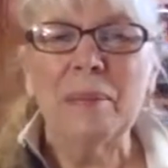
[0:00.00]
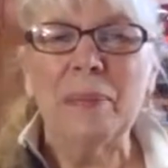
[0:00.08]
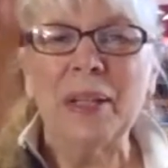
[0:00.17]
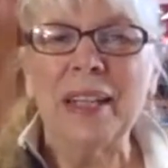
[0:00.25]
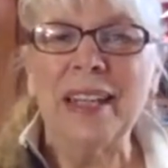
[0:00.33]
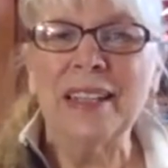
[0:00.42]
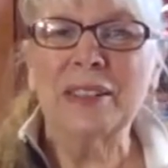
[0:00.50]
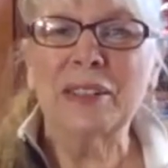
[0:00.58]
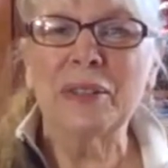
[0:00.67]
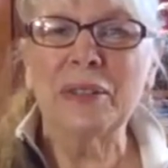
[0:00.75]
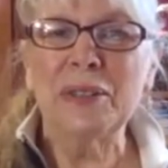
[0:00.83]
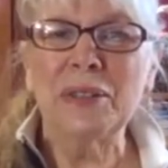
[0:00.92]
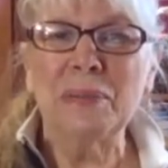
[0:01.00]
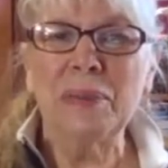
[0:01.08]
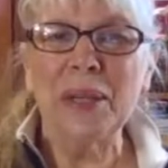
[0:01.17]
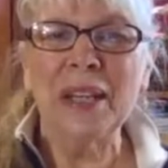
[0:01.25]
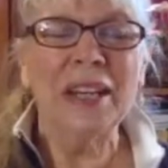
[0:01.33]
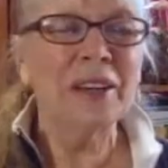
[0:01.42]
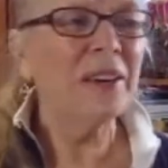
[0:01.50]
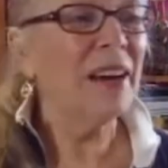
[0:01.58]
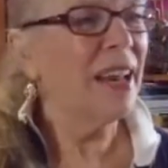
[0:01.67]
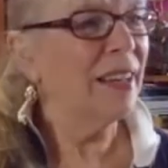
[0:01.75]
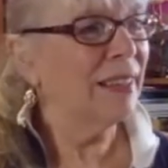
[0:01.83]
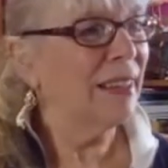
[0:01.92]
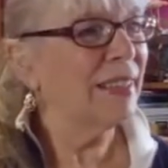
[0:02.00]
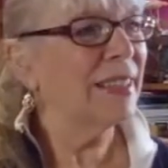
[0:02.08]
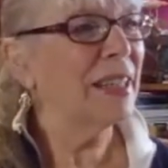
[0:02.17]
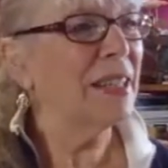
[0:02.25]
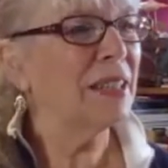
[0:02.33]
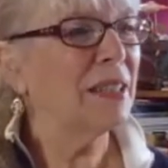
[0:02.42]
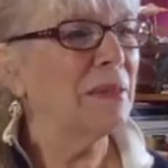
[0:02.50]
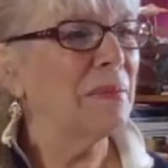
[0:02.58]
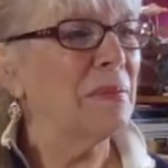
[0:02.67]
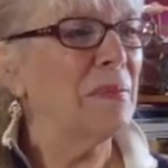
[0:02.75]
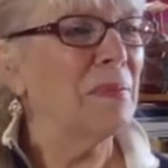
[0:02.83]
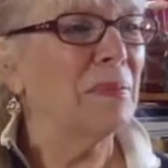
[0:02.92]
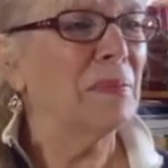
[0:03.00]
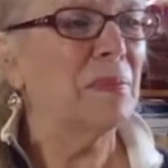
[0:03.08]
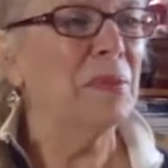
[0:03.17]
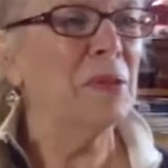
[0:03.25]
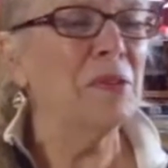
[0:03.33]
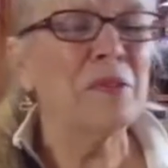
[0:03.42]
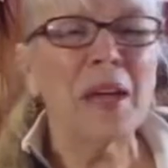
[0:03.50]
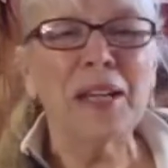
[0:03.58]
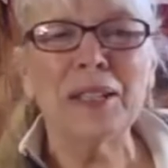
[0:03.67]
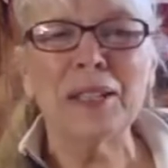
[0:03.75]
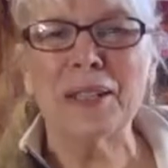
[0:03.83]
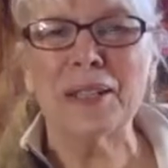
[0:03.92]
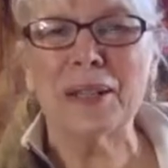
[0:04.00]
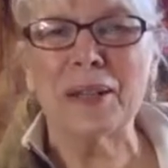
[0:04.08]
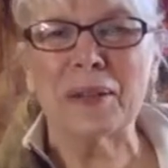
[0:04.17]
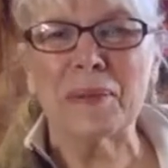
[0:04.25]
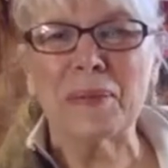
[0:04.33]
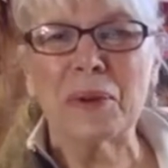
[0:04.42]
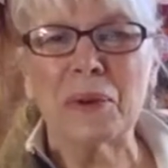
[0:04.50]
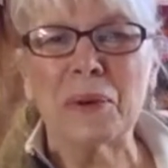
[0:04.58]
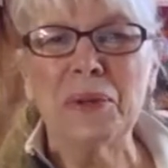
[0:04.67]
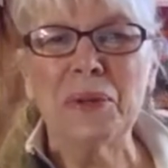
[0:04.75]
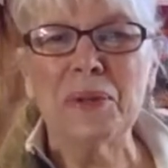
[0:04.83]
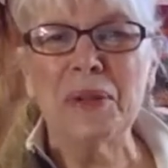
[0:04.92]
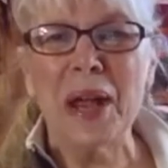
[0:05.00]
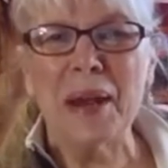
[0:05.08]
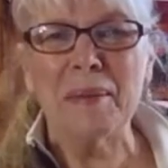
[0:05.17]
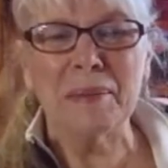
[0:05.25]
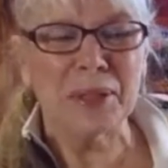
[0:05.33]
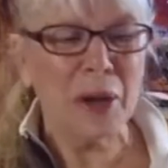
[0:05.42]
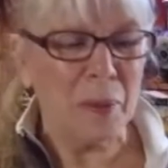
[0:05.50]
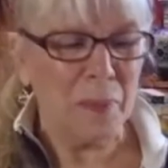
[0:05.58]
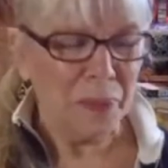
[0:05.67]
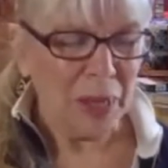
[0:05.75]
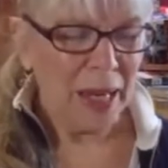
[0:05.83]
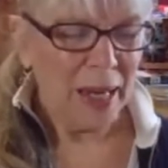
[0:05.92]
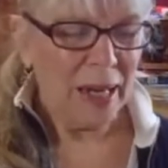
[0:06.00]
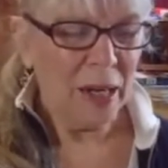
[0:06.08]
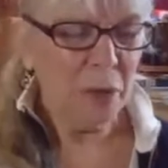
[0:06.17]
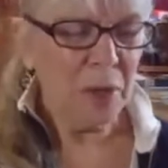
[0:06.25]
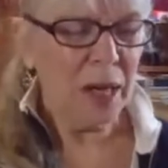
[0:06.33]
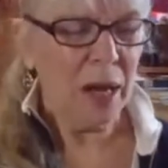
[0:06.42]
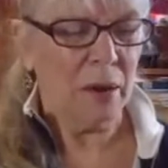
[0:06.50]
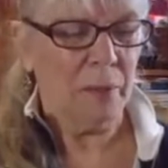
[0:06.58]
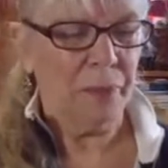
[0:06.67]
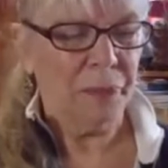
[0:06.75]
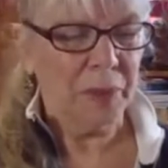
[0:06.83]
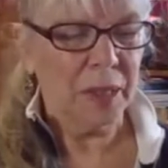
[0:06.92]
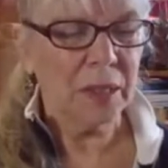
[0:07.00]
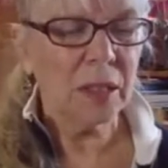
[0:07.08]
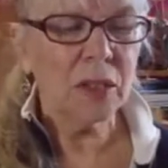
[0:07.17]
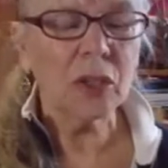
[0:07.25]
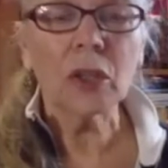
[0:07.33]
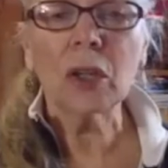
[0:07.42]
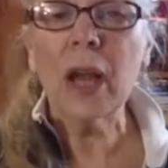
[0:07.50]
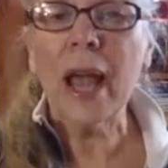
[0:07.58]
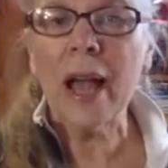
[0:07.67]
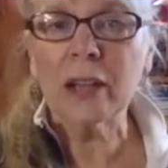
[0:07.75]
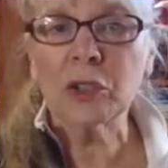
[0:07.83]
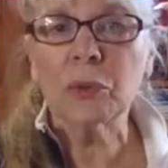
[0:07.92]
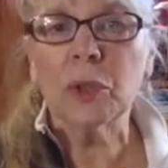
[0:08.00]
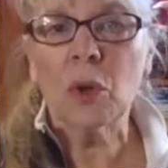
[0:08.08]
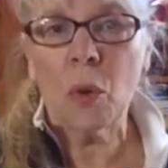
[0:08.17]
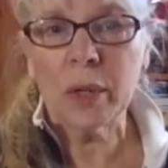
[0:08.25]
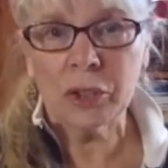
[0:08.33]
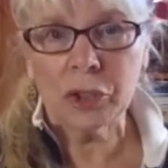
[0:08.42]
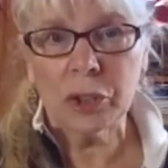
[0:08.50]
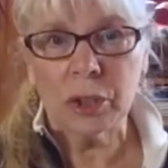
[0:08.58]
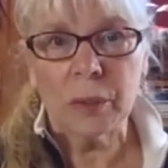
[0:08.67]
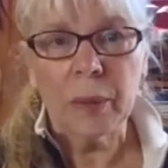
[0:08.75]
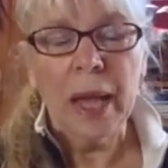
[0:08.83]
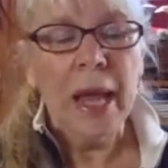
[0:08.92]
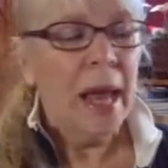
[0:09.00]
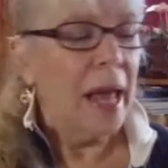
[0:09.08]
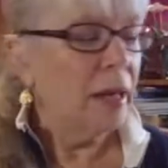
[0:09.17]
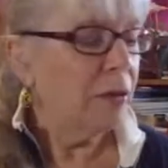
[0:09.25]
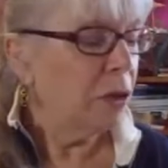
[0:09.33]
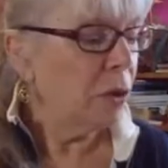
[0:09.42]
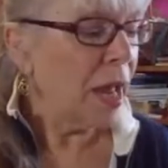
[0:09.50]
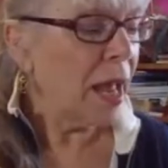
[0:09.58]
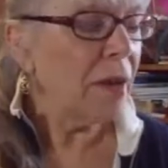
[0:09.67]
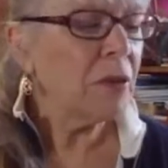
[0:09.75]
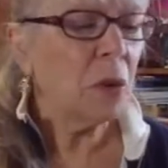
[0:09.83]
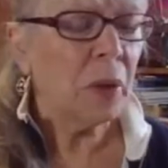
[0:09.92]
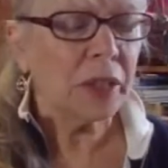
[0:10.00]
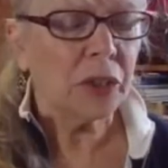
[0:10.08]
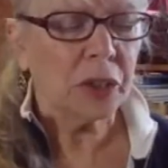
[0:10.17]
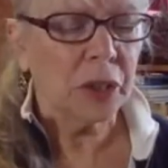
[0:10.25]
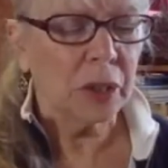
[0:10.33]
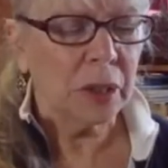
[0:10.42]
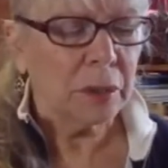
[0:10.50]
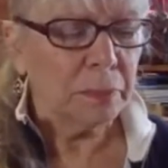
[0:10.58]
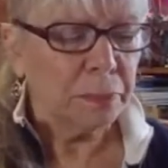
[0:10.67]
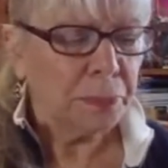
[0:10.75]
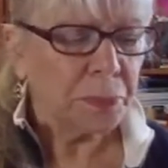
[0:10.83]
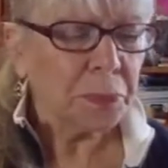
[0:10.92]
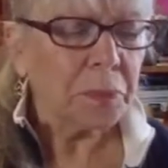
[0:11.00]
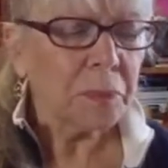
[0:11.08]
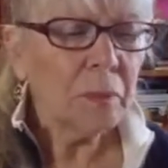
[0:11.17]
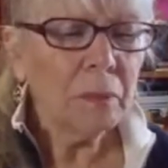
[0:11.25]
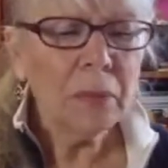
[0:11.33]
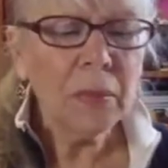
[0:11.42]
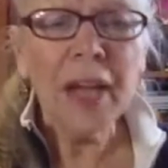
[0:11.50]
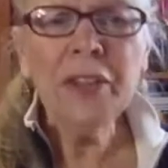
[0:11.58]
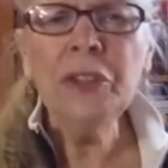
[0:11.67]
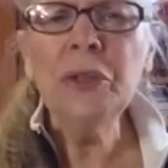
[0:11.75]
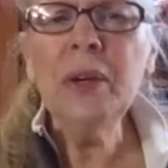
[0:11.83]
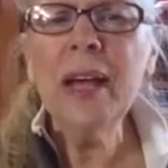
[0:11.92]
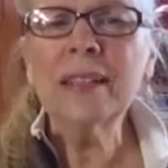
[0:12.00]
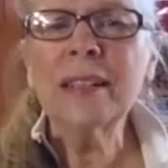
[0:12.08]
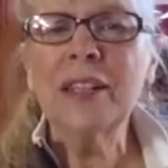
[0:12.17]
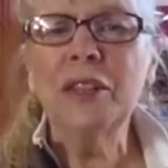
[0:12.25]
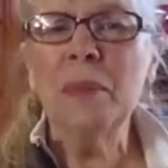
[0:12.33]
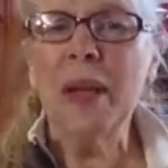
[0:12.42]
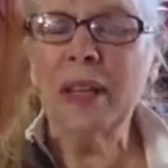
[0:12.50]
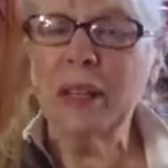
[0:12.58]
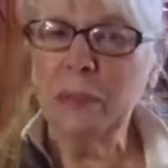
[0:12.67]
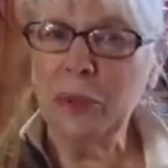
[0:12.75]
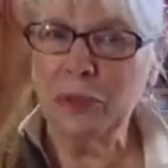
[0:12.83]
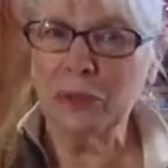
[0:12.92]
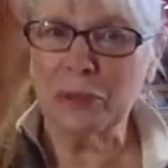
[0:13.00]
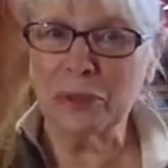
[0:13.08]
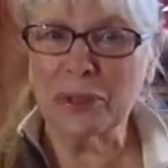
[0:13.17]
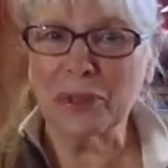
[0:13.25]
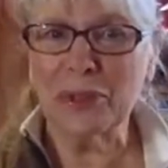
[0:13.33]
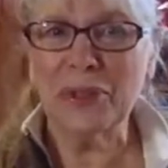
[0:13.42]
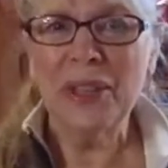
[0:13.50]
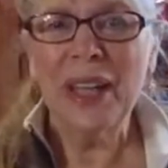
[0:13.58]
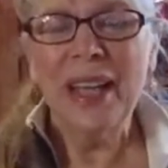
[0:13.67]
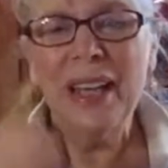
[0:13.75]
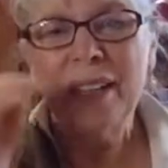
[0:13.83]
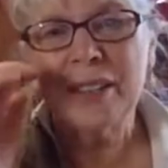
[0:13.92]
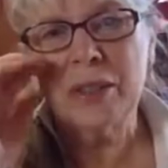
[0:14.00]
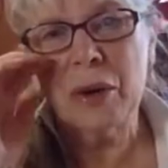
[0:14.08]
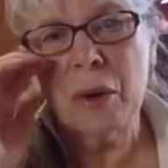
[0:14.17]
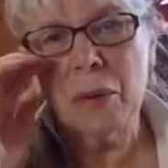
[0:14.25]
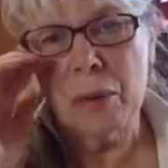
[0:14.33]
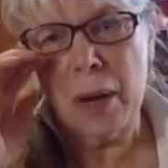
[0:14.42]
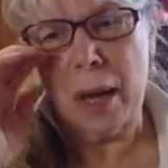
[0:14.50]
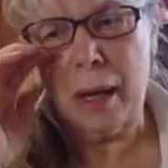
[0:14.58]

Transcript: but it's good to be here and see some new faces here or new names. So here we go. This is our actual question. And if you have questions, I do ask that you make them universal. So,